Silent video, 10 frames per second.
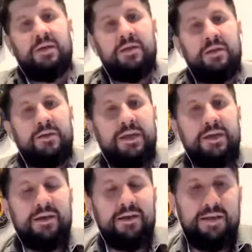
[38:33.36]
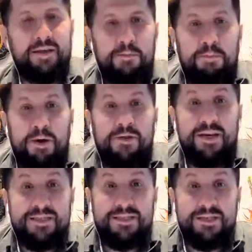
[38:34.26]
nothing much
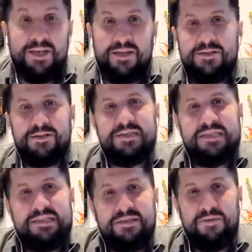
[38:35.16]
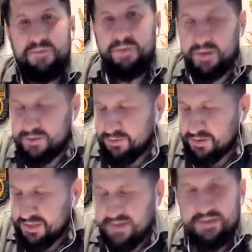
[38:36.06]
has changed since the first or the
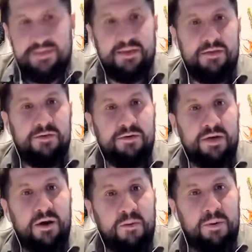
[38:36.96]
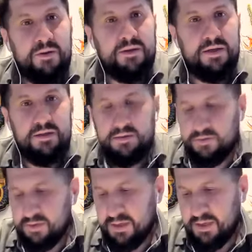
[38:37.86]
second century up until
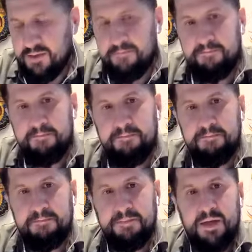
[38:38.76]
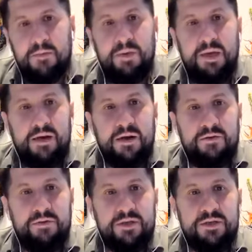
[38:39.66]
today. Being a
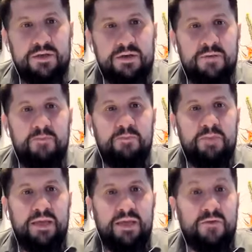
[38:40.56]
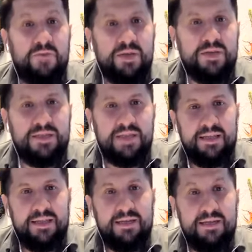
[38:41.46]
Christian, it feels
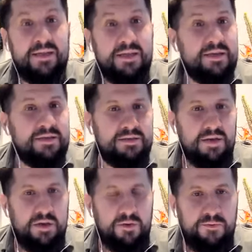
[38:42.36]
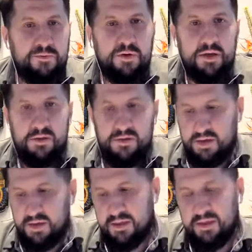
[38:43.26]
like that it is foolish
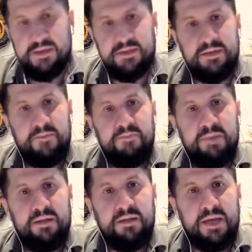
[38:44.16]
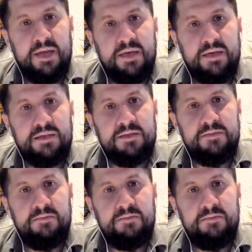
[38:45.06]
in these days.